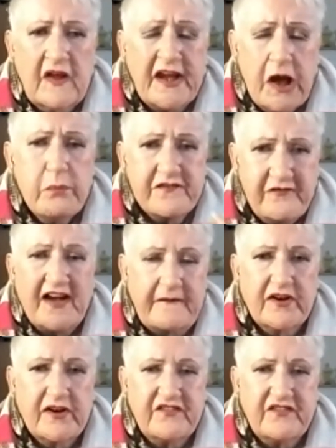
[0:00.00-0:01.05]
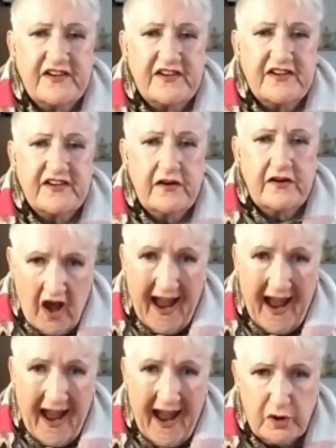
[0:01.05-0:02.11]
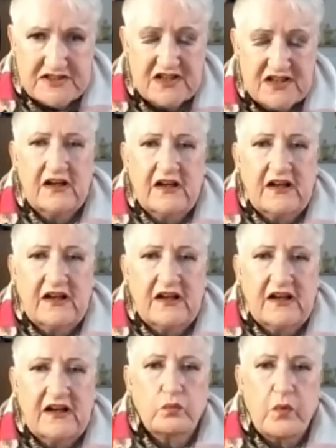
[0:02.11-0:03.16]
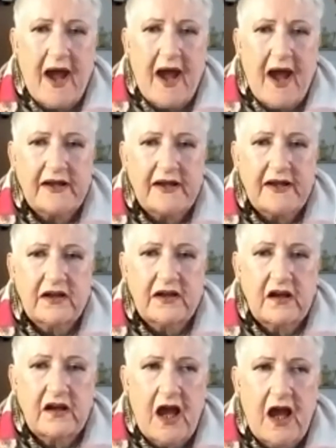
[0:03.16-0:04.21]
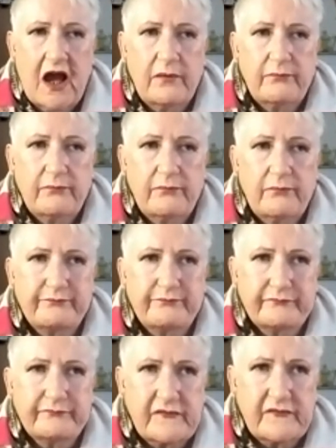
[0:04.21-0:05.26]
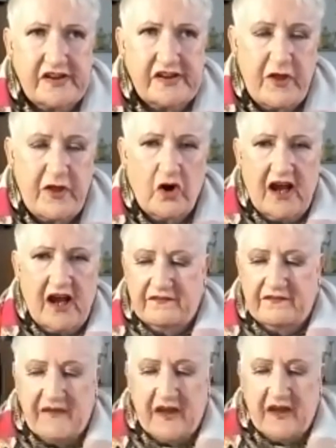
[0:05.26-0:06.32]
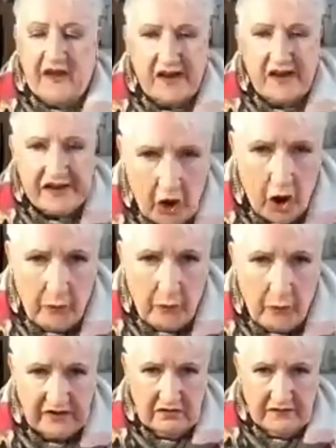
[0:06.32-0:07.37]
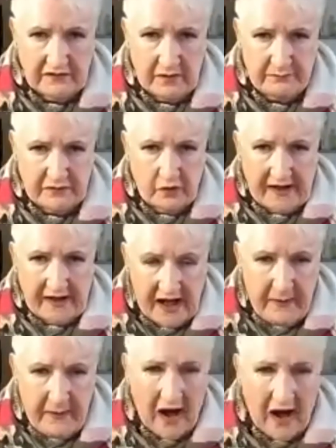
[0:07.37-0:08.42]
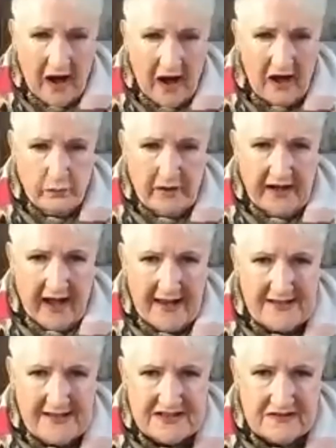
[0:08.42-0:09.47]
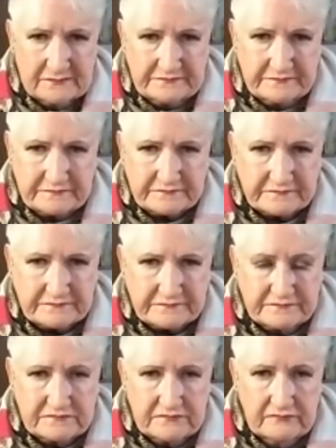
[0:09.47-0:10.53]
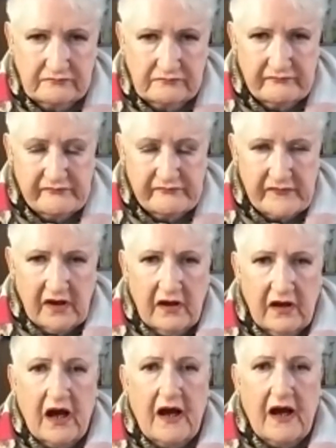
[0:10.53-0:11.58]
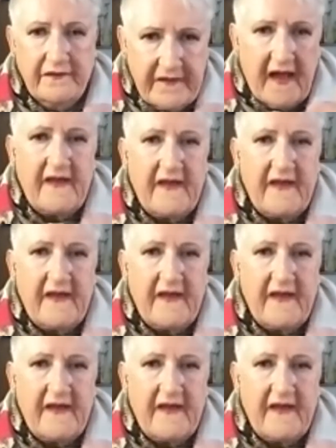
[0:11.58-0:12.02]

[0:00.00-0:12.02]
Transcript: that it was affecting their productivity, their output. And when um, some of the organizations that they stopped them doing emails at the weekend. Mm-hmm.